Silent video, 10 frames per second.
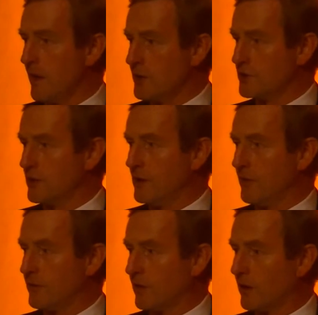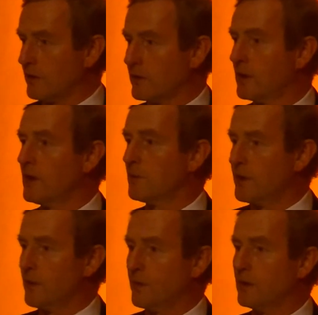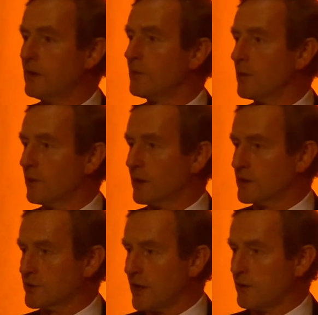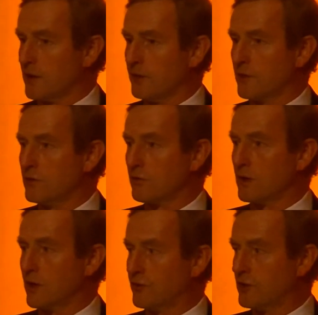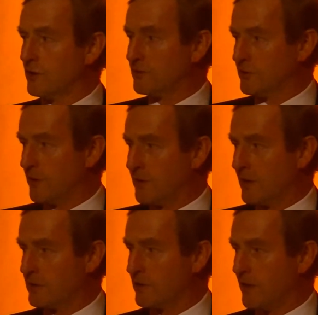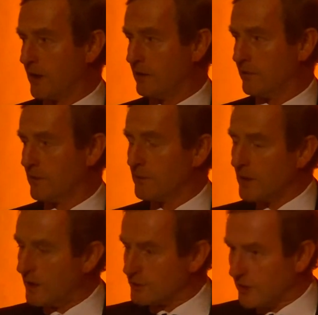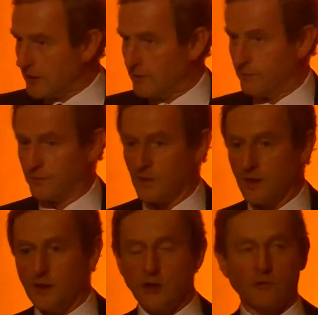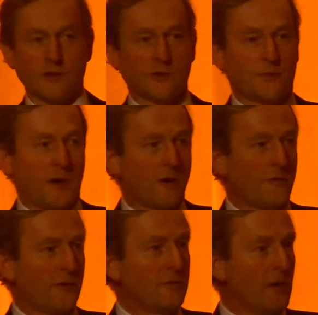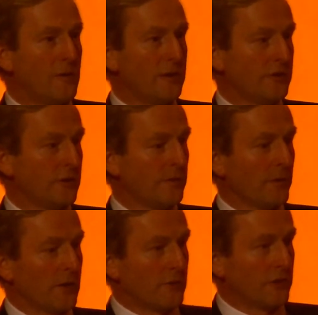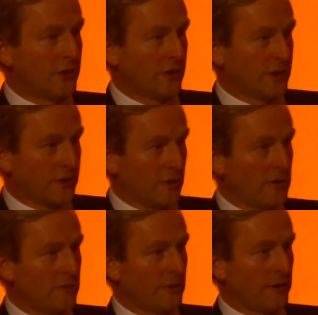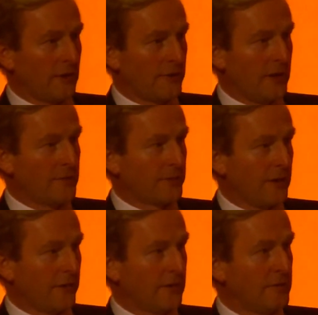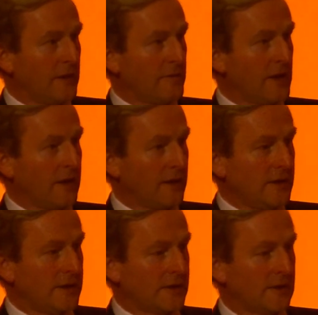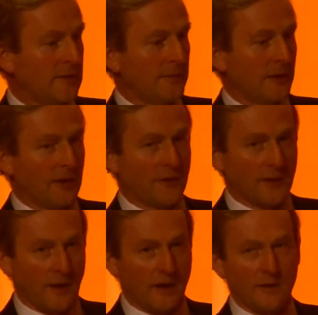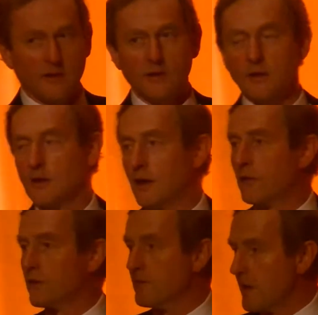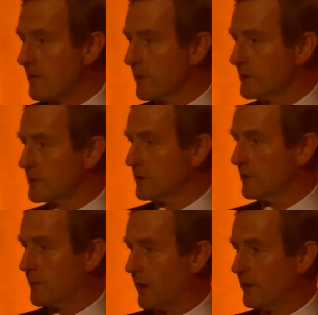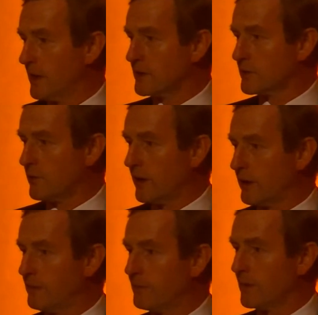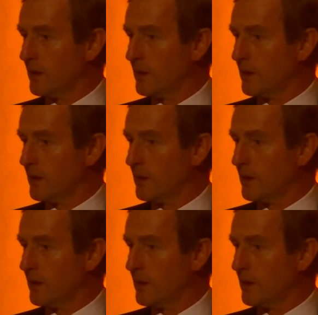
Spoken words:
Her Majesty left Cork, people were ecstatic at the new relationship that had evolved. I tell you, it was as powerful a moment when she stood with our then President Mary McAleese at the Garden of Remembrance in Parnell Square